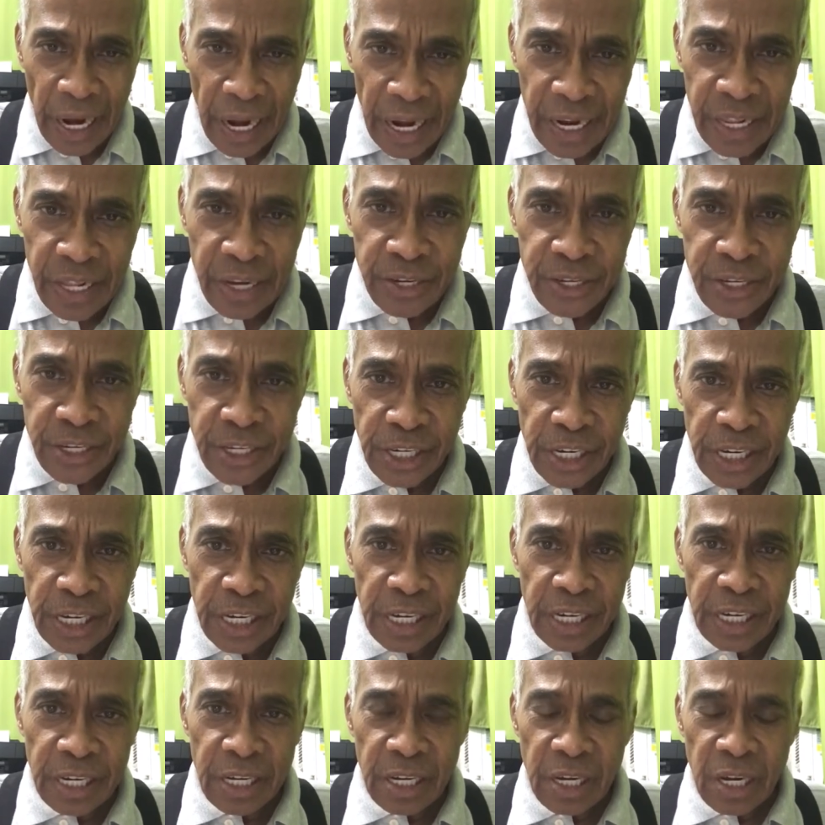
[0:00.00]

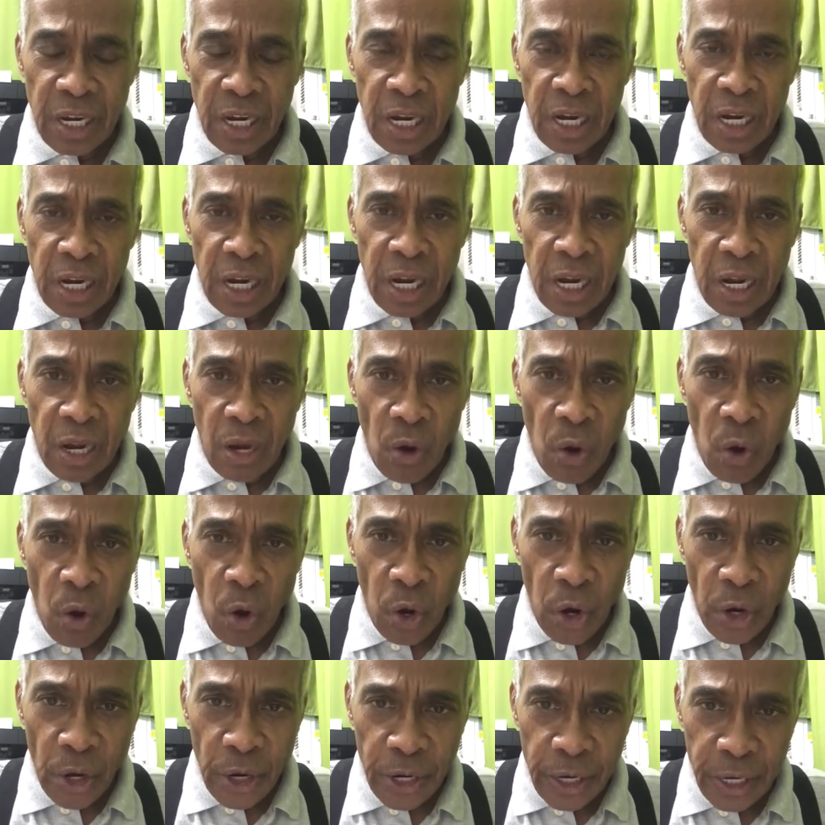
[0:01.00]
energy
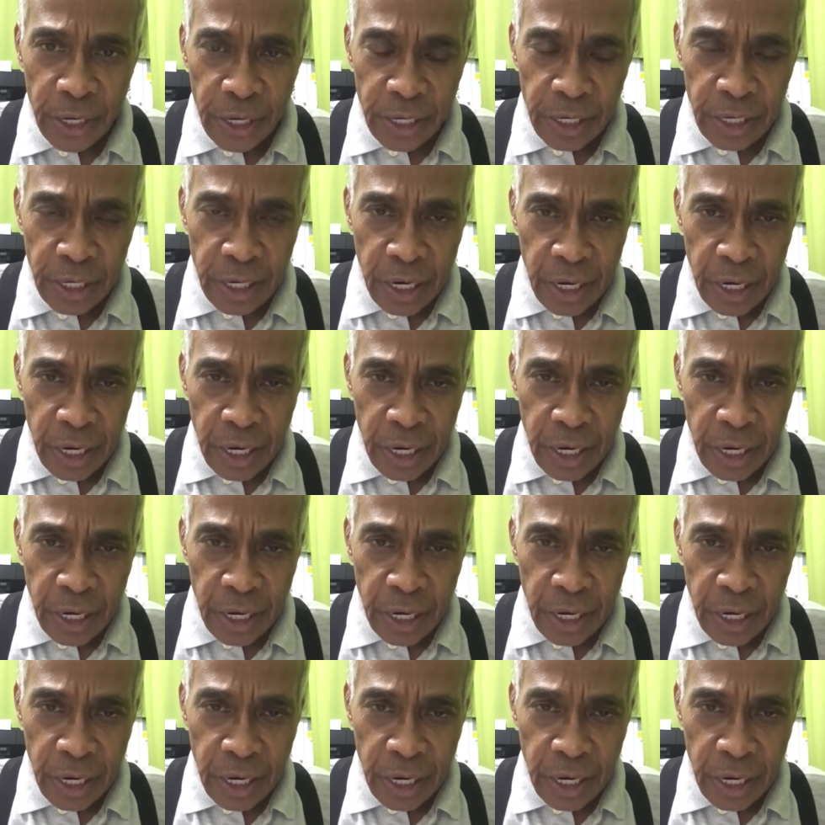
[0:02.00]
or